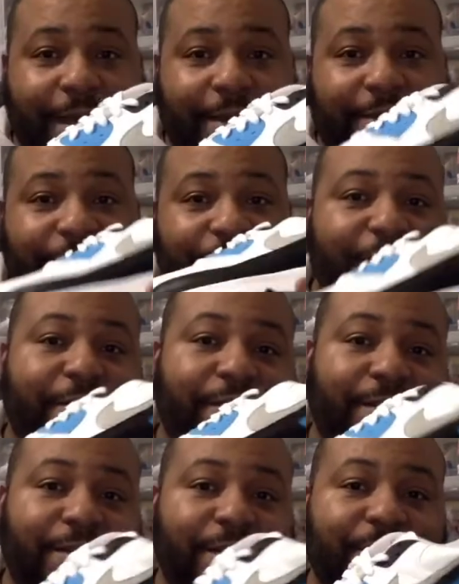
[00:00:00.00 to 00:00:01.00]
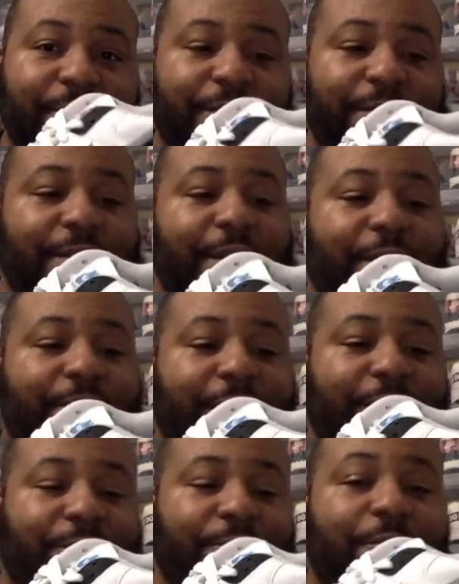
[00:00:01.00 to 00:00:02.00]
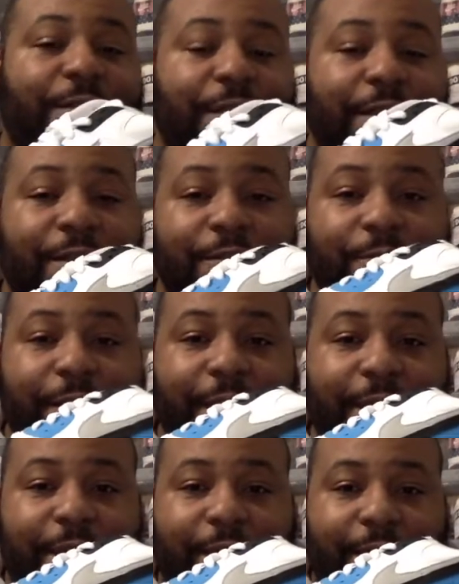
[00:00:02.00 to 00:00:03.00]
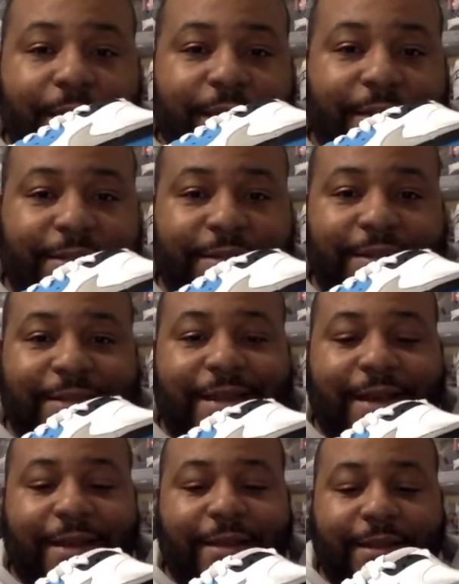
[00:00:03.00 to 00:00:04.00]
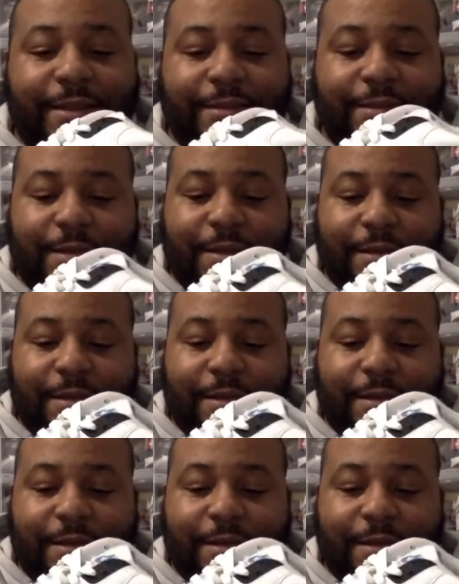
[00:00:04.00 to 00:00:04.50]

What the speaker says: It's very similar to the Air Max 1 in the way its design is,